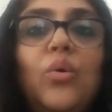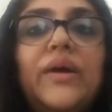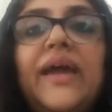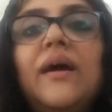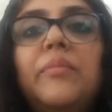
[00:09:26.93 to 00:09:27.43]

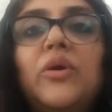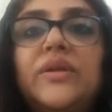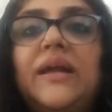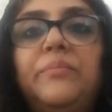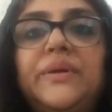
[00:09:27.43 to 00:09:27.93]
okay
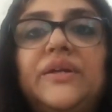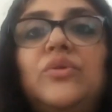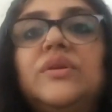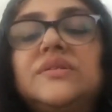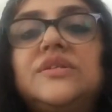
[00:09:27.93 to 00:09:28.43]
about that
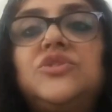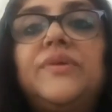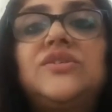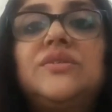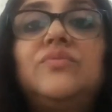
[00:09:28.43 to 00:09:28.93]
particular
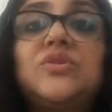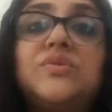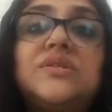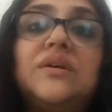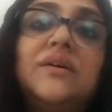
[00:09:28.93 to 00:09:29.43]
situation
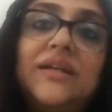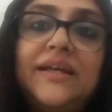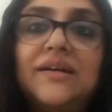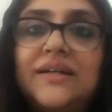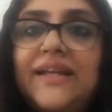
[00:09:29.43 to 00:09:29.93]
which was
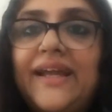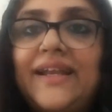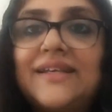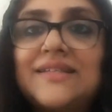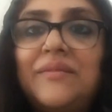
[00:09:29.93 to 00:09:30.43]
earlier
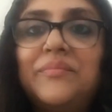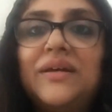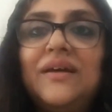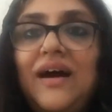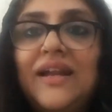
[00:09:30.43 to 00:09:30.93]
creating some